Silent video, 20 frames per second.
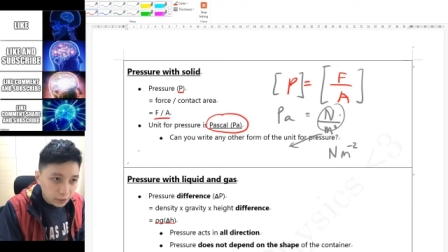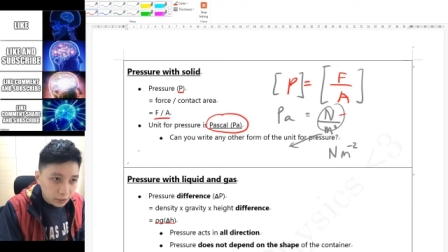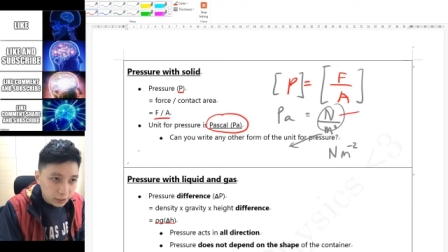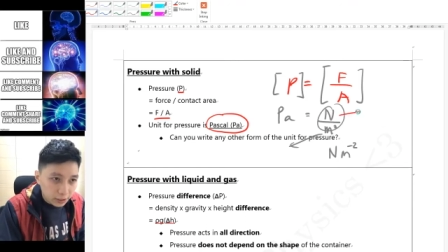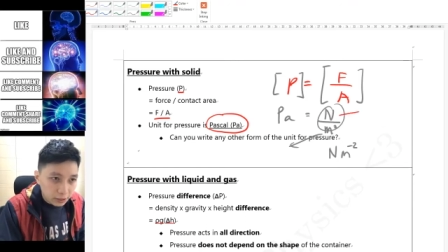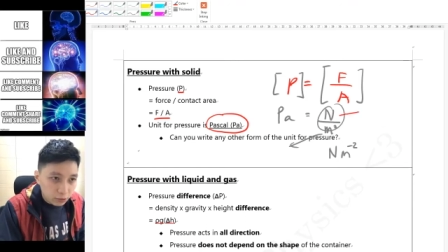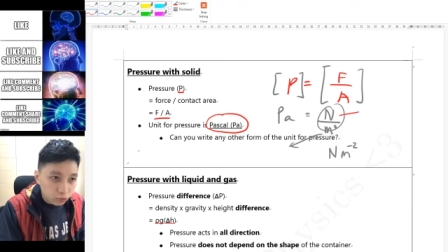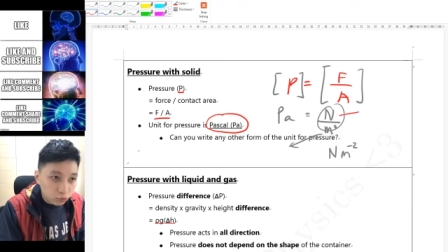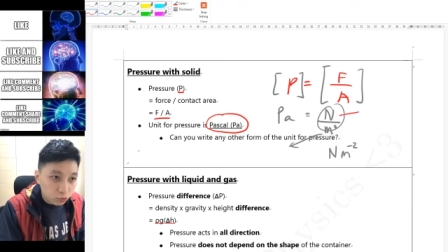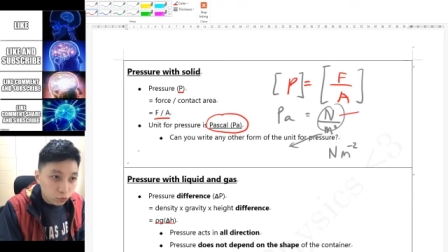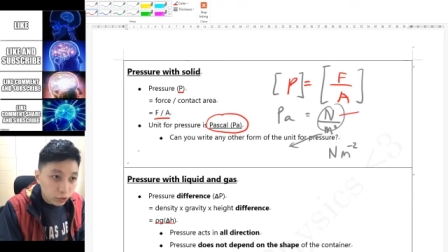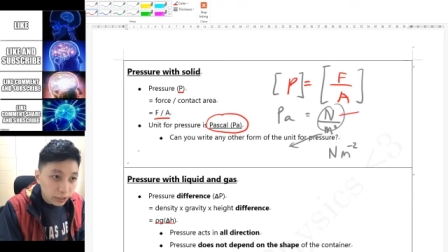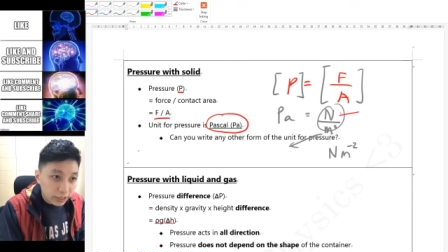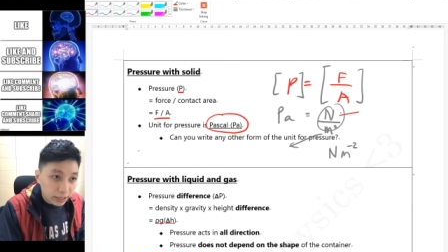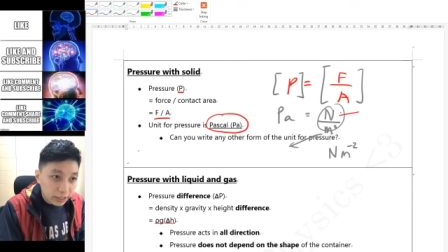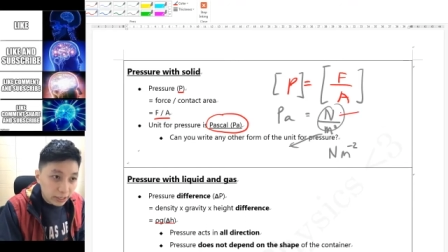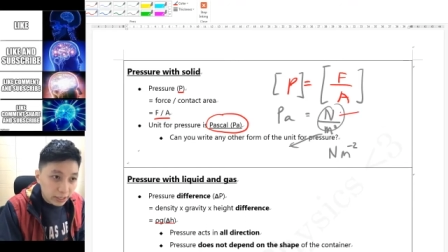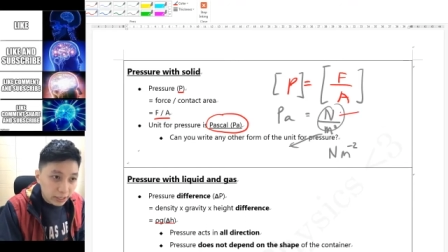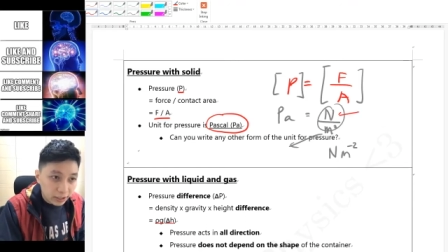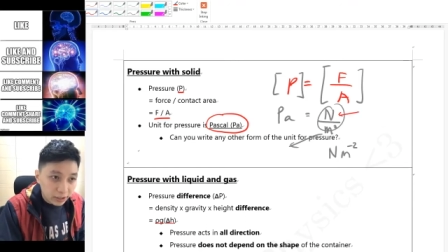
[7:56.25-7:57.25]
is
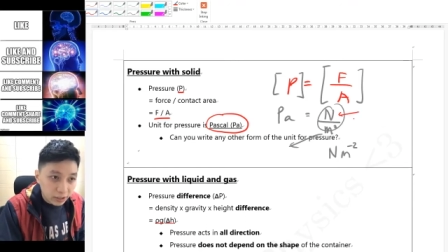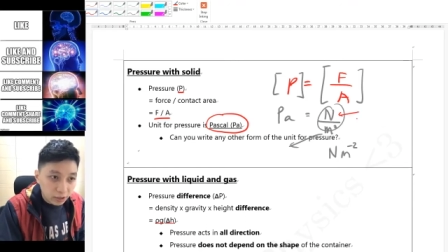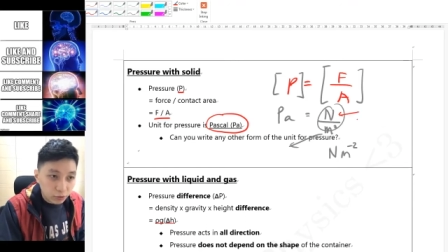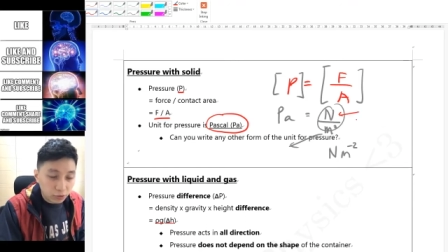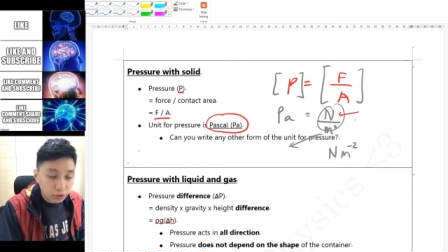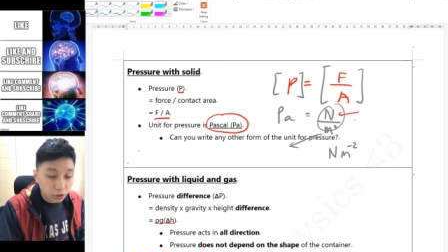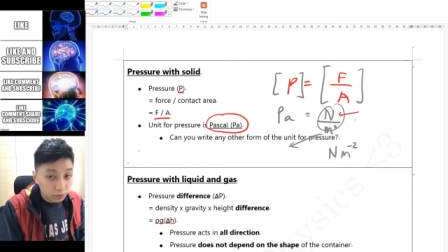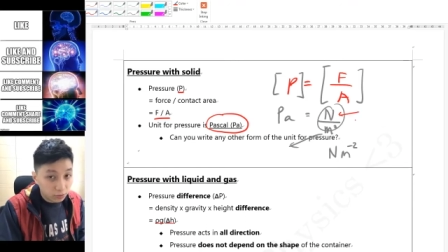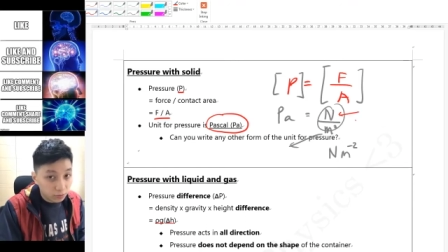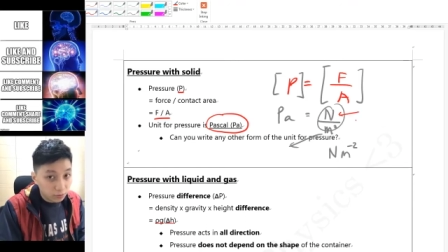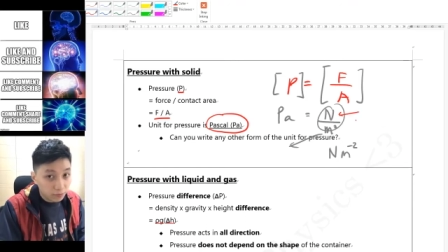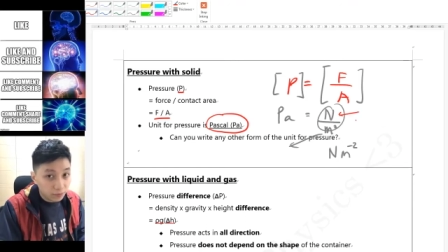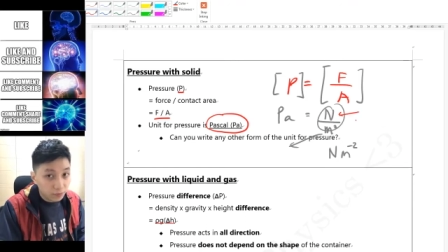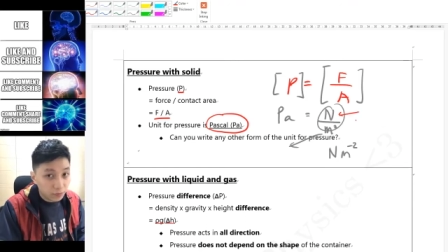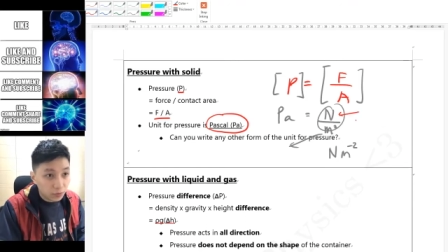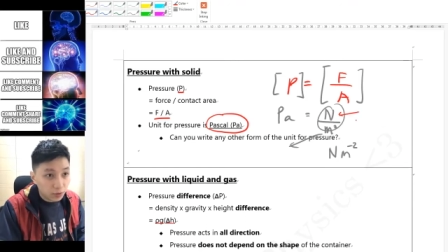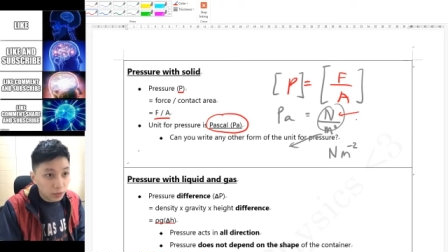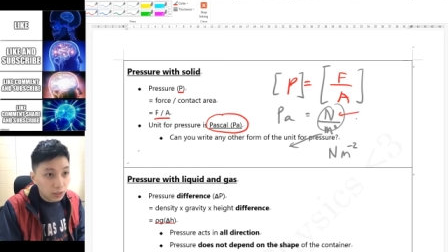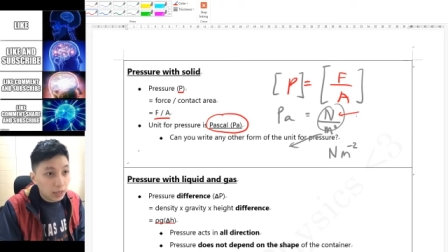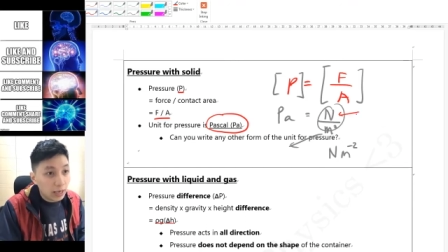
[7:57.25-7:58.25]
really in Newton
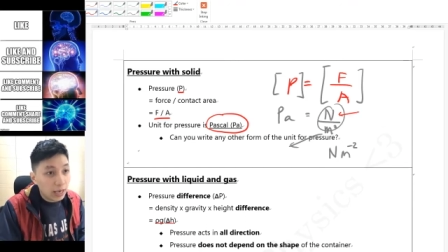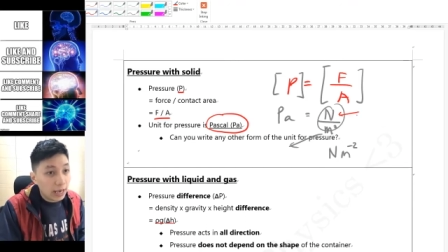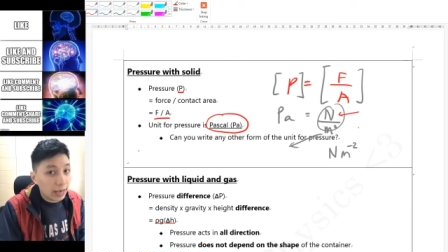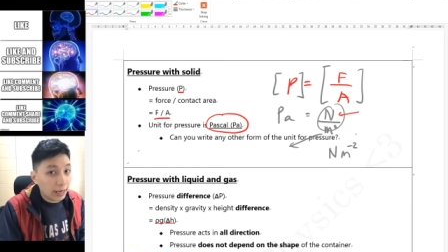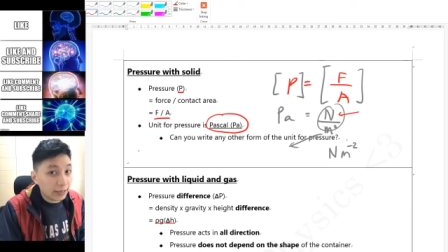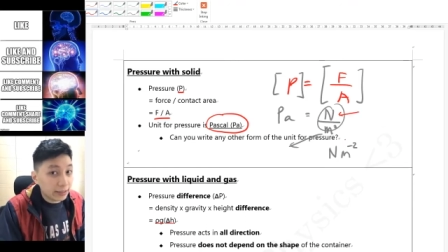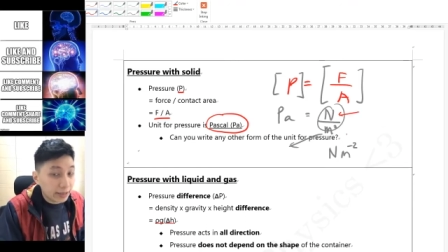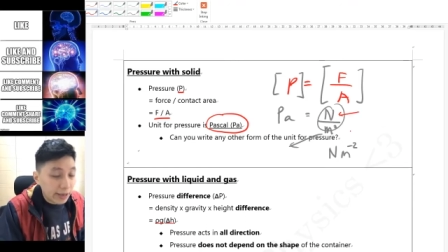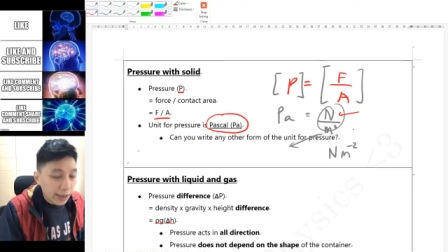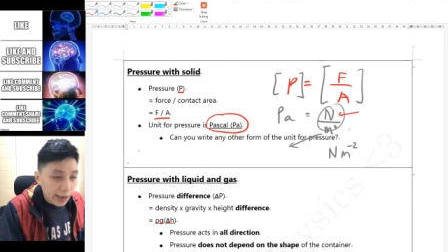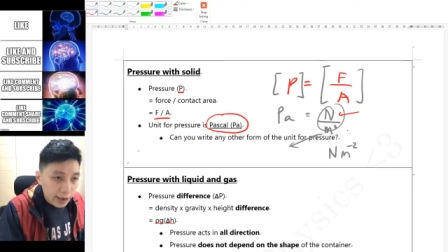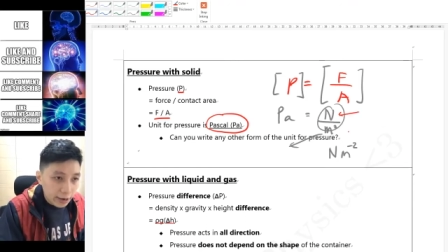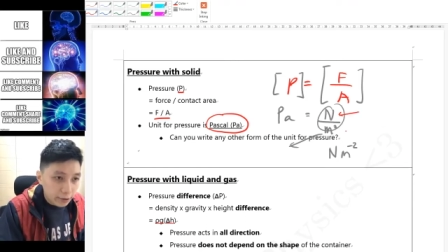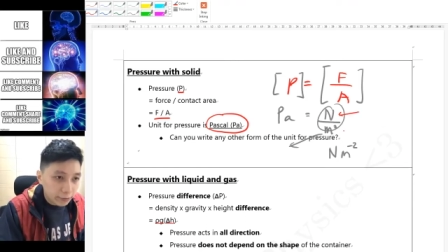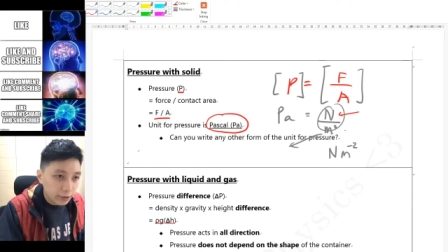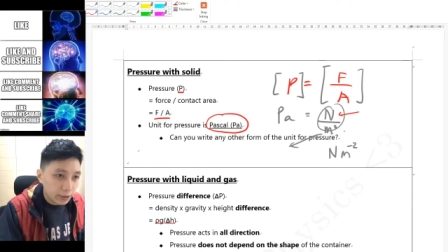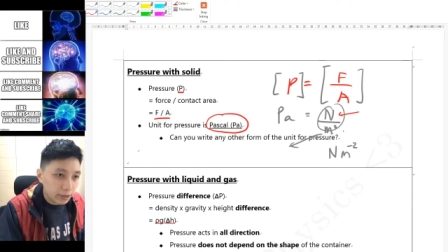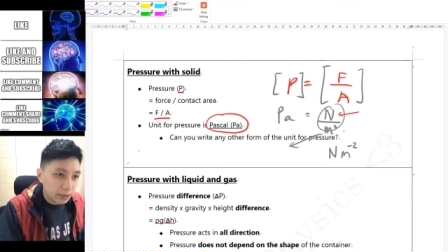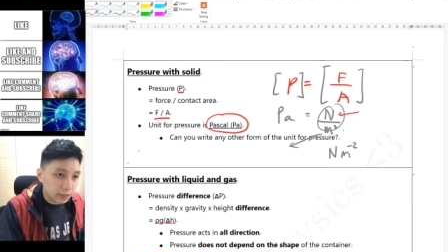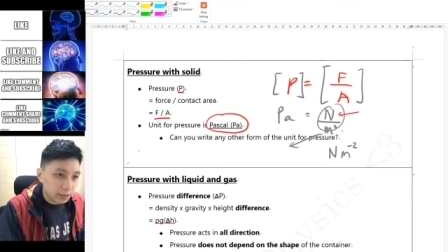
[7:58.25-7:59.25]
and the
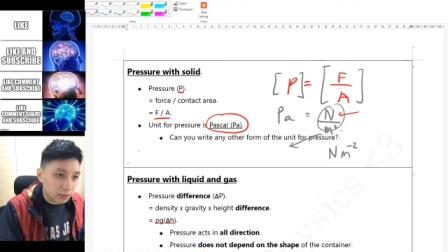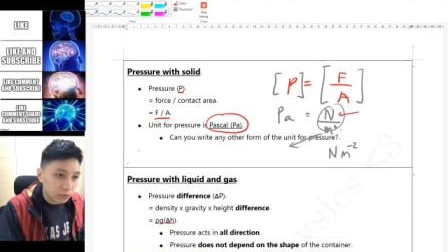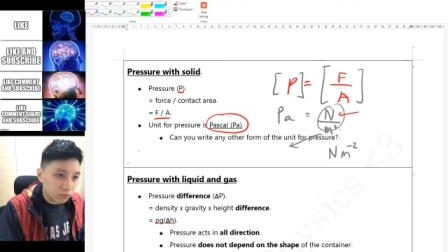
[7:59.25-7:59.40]
area is